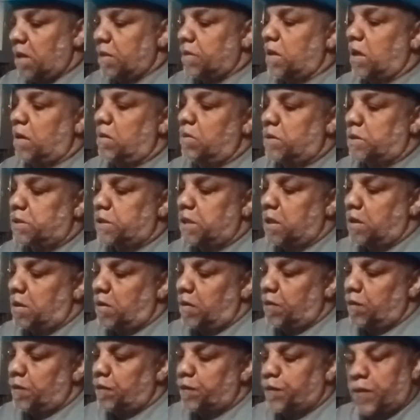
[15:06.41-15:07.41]
They
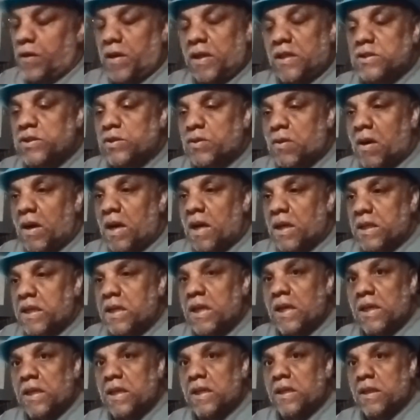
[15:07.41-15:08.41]
withheld Francois
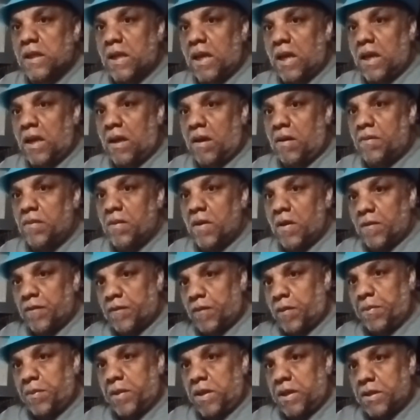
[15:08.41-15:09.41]
Cunningham
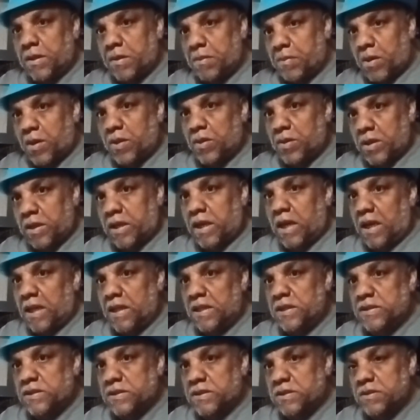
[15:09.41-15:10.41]
from in the murder
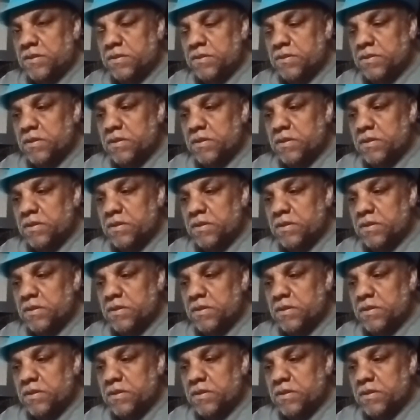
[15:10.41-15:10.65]
case.